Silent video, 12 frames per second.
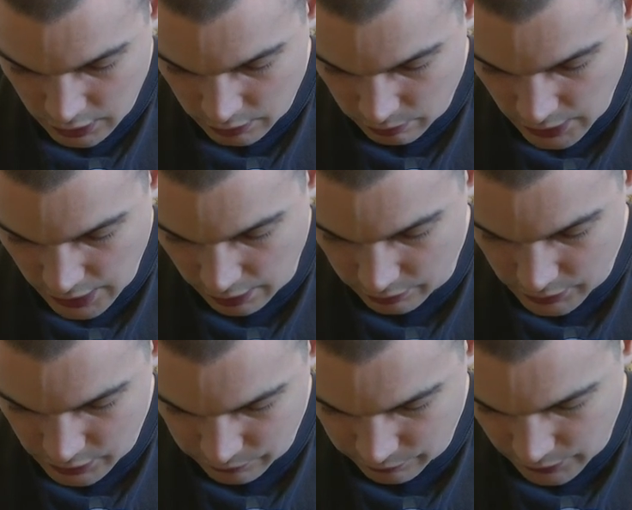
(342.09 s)
Wow,
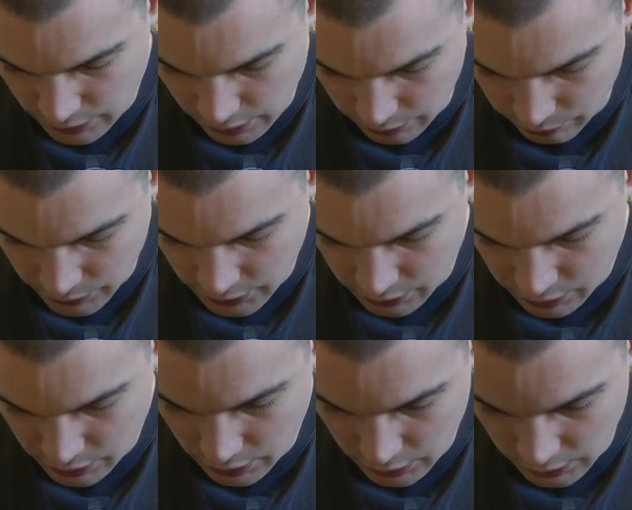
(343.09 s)
these fit like really
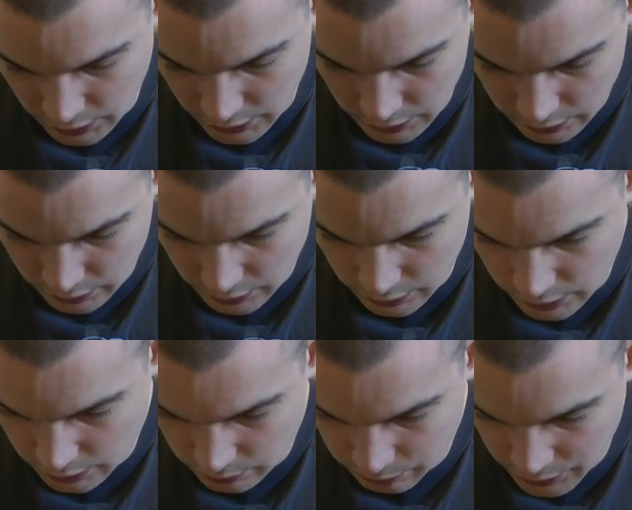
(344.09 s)
snugly.
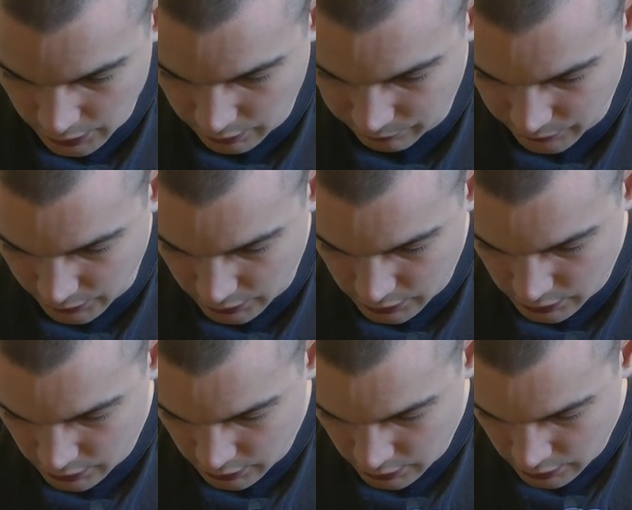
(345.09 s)
They're perfect.
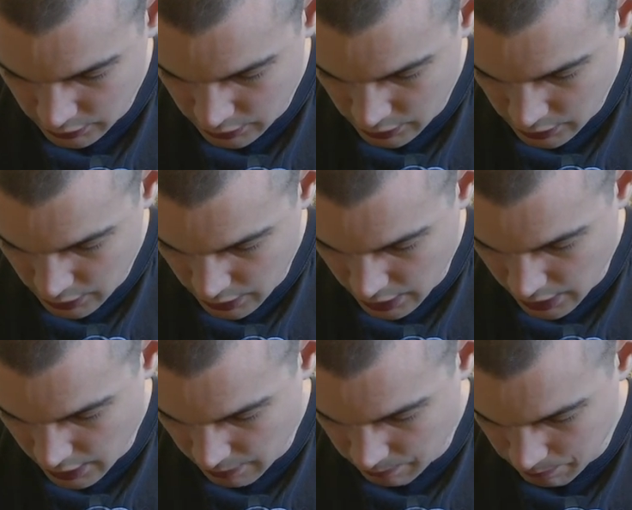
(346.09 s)

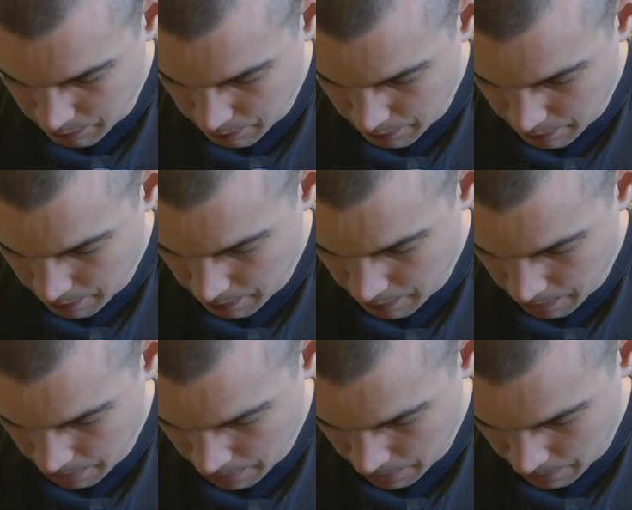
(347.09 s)
Let me
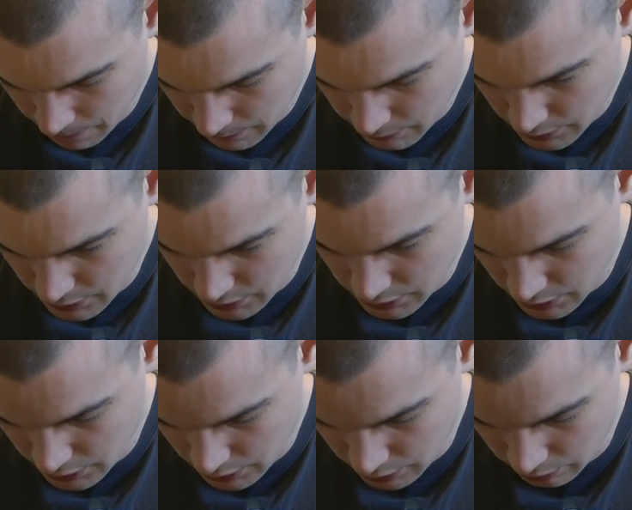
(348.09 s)
just
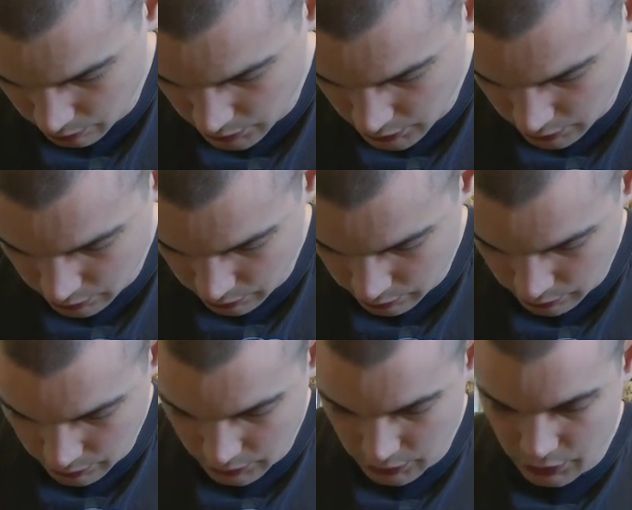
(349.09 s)
stick another one in
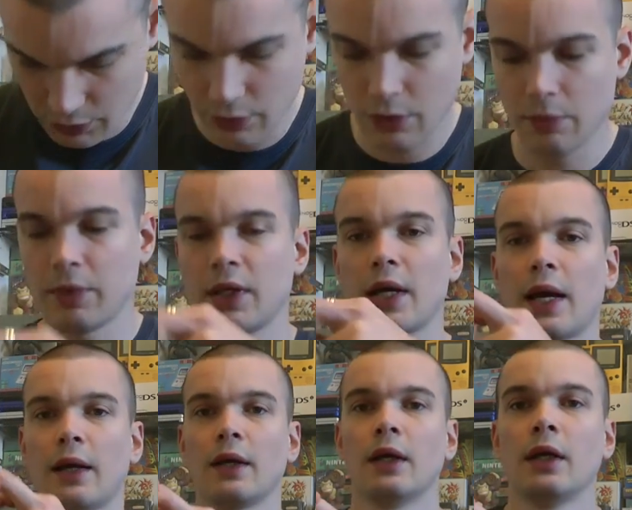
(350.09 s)
so I can show you. But
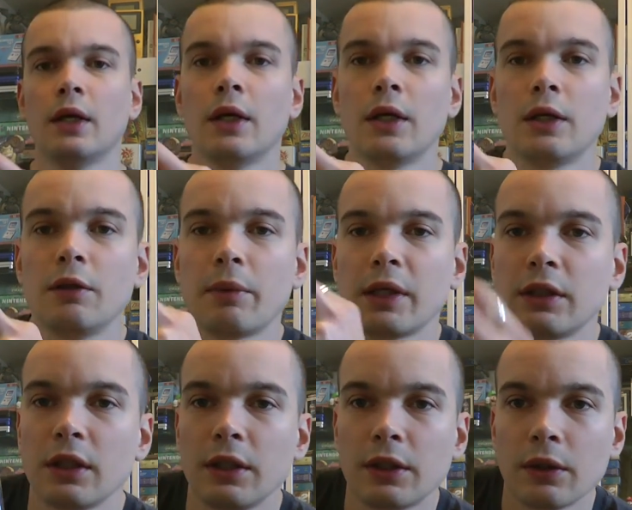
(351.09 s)
yeah, you
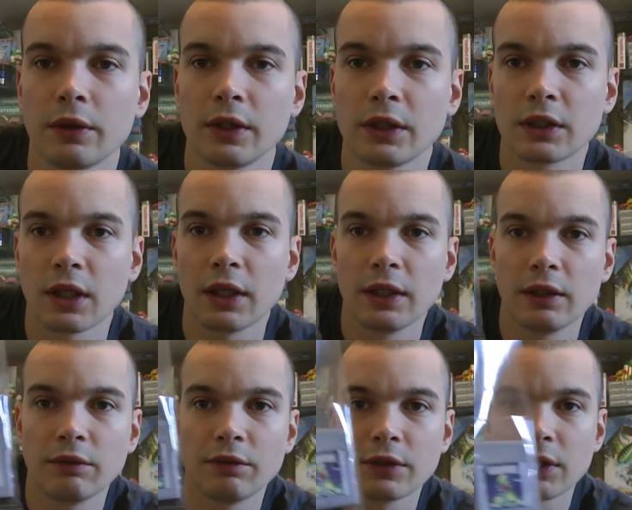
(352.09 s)
basically got these
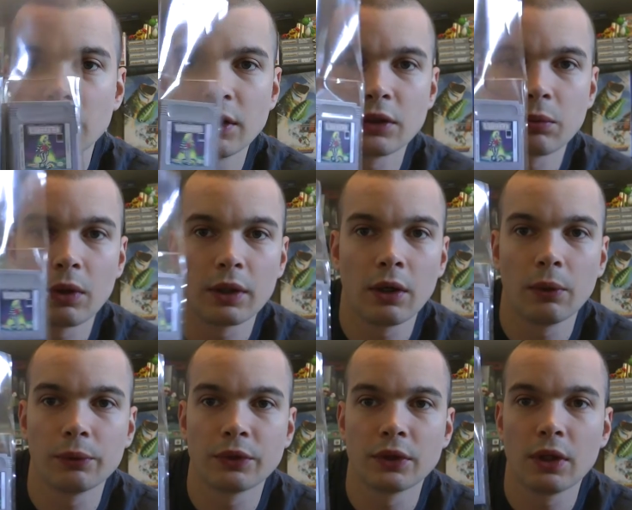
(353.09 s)
sleeves. Each one
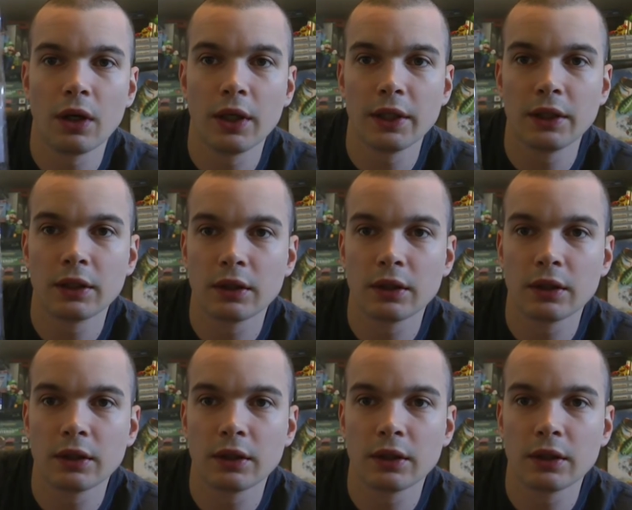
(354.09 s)
holds 9